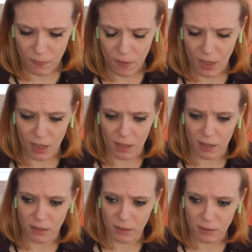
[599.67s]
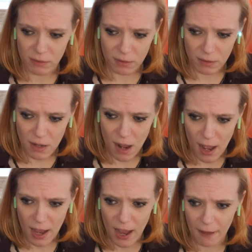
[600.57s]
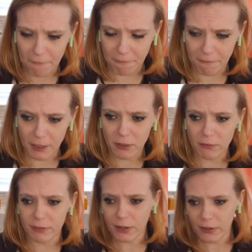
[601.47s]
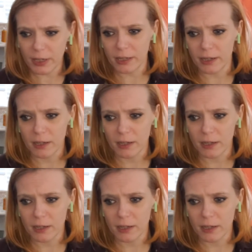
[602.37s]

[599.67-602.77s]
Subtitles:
And I feel very